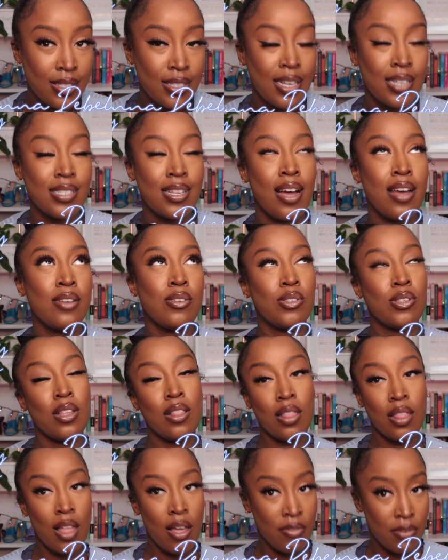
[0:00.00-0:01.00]
because I used to
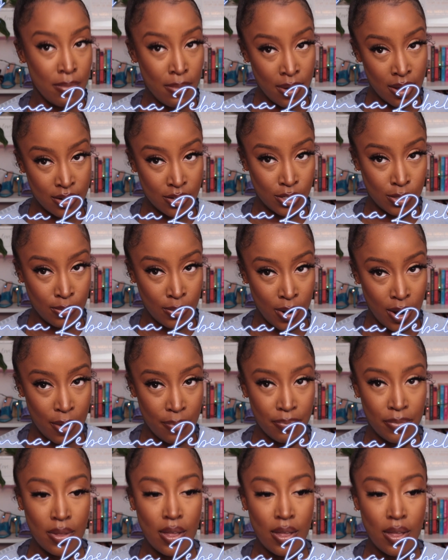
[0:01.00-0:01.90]
love a body spray.